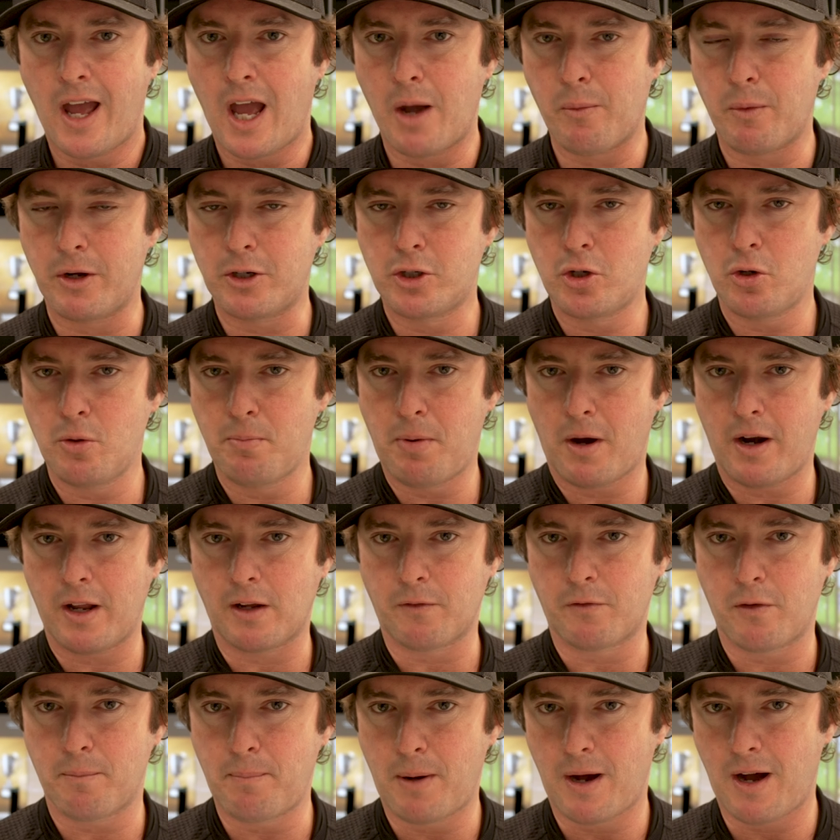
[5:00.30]
and we're 2 putting
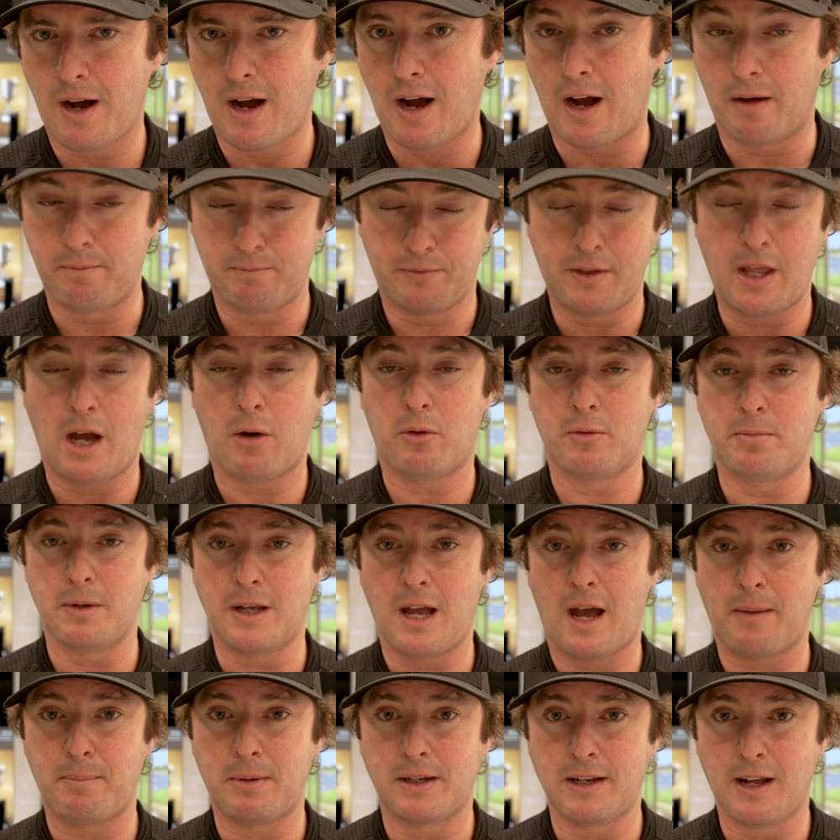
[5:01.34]
for par. That would be
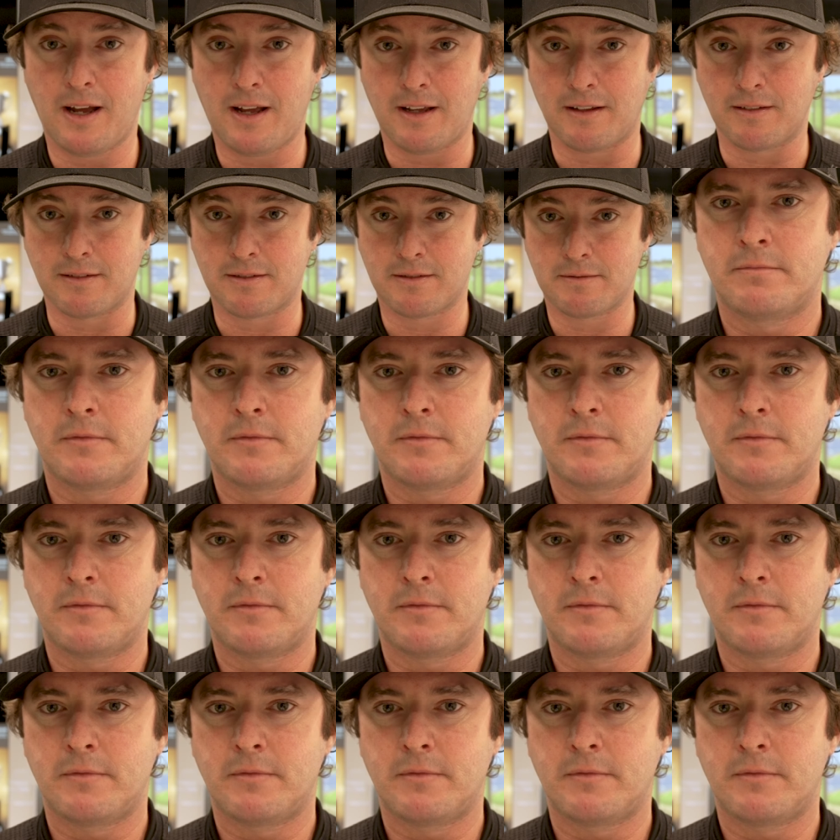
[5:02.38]
happy days.